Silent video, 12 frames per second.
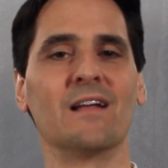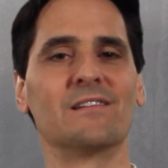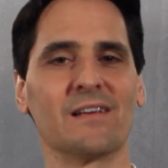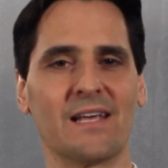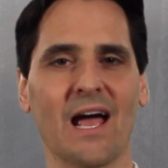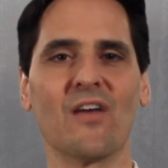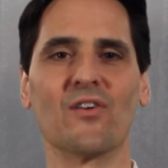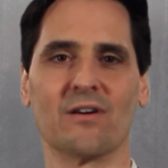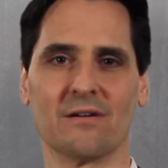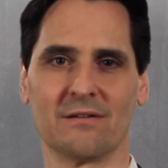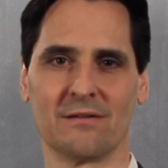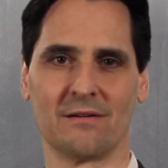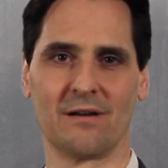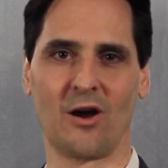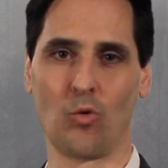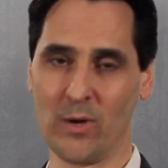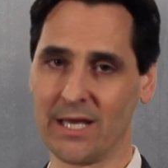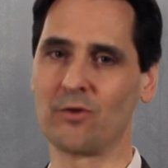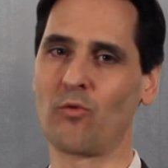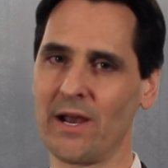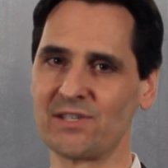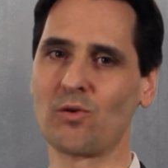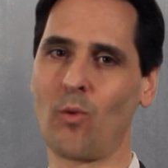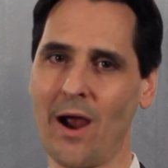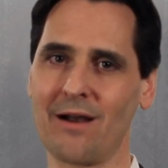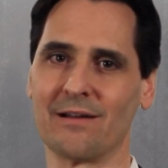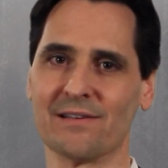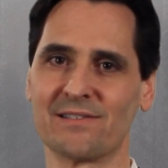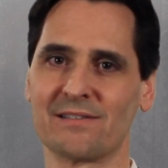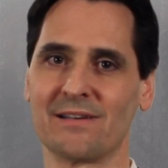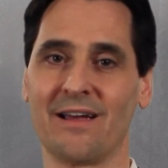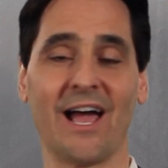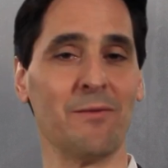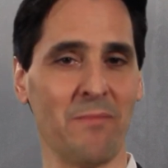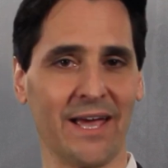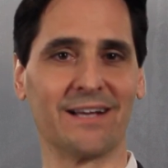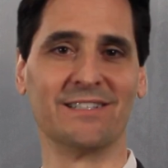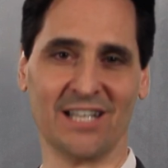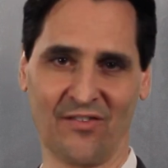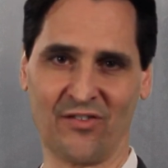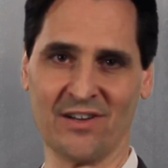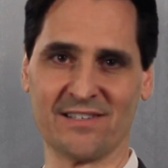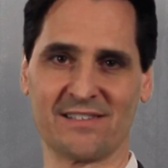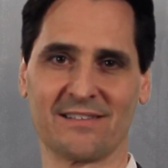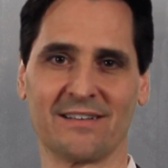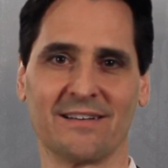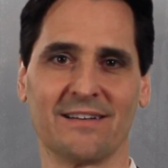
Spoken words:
Together, we can raise awareness and make a difference.